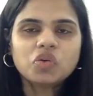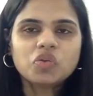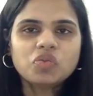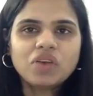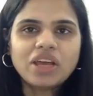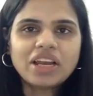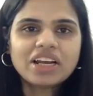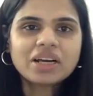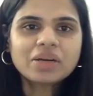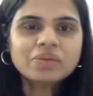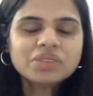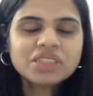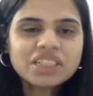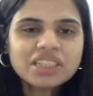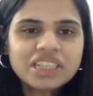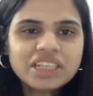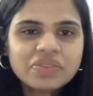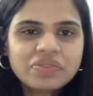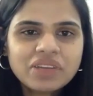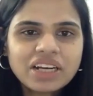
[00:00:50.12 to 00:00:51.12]
So, welcome,
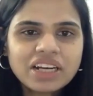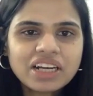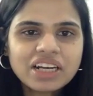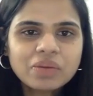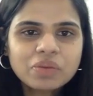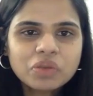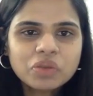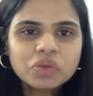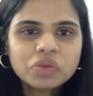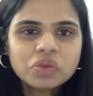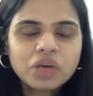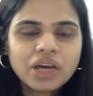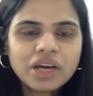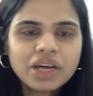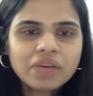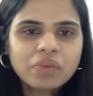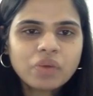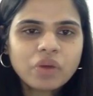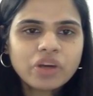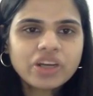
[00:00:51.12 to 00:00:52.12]
Sandeep. Welcome to
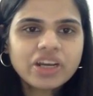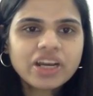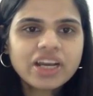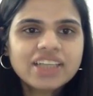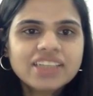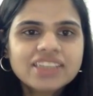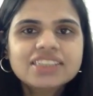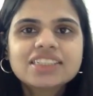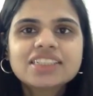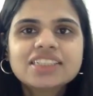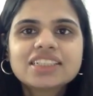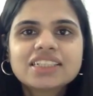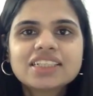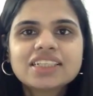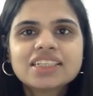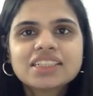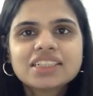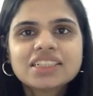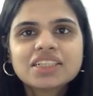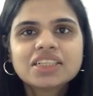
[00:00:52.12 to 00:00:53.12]
our podcast.
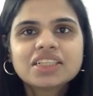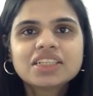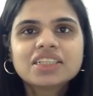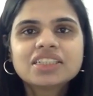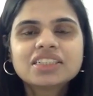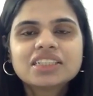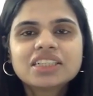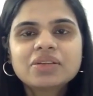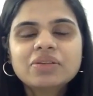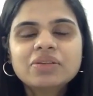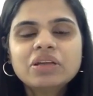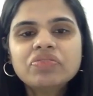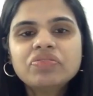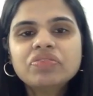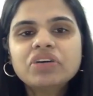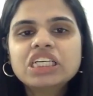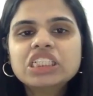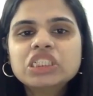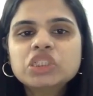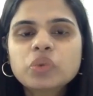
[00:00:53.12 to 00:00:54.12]
So the
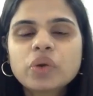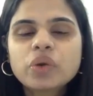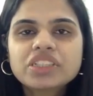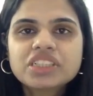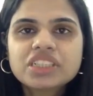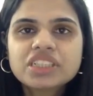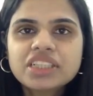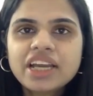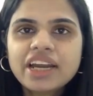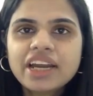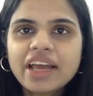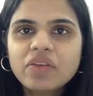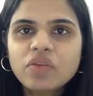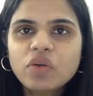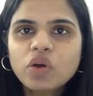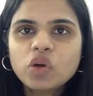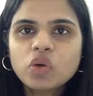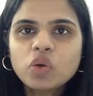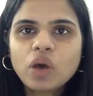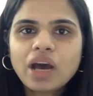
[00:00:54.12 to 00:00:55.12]
first question that I
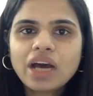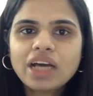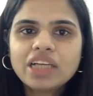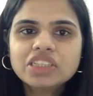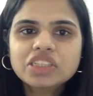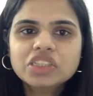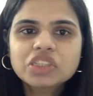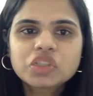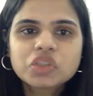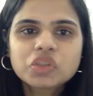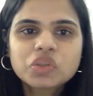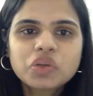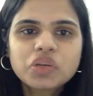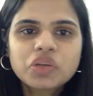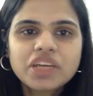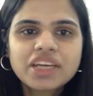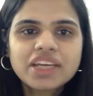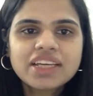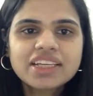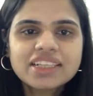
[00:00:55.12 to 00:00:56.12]
want to ask you
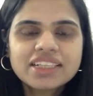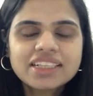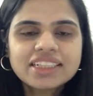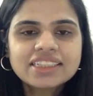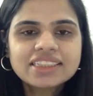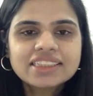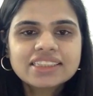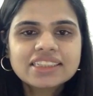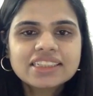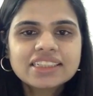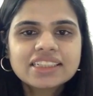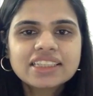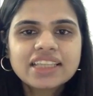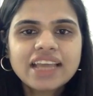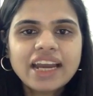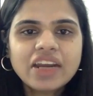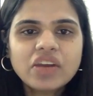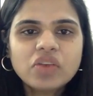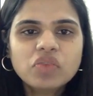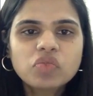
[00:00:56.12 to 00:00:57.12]
today is
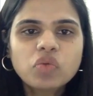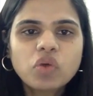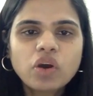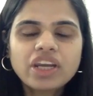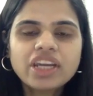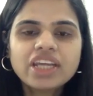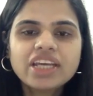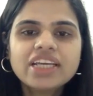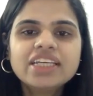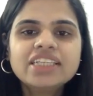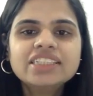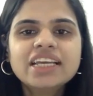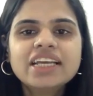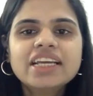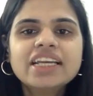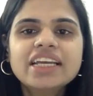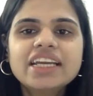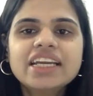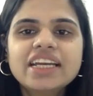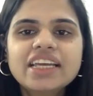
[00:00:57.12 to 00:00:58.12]
that what is
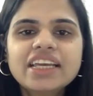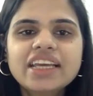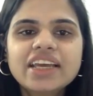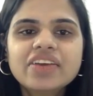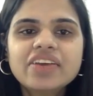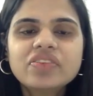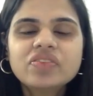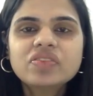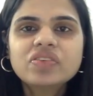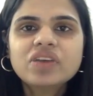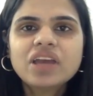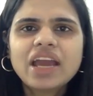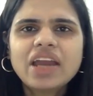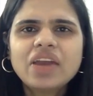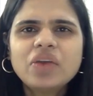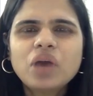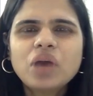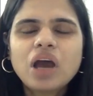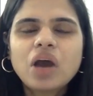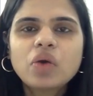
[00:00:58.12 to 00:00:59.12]
an ETF
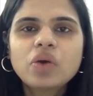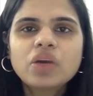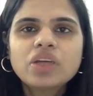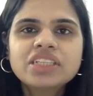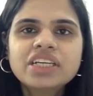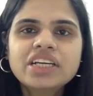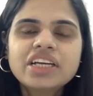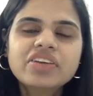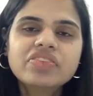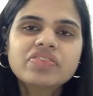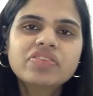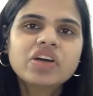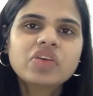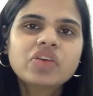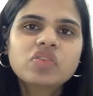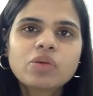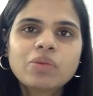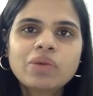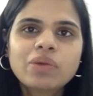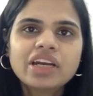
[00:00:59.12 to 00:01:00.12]
and how does it
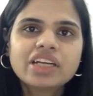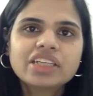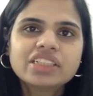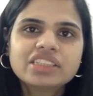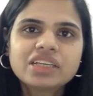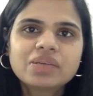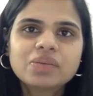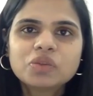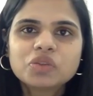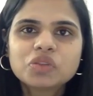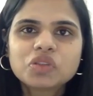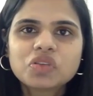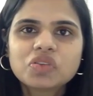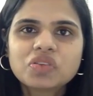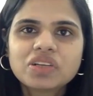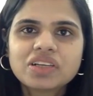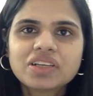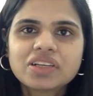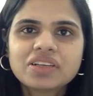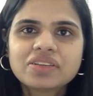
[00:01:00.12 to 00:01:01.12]
differ from a traditional mutual
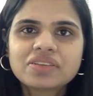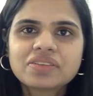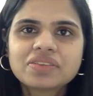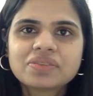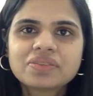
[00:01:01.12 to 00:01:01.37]
fund?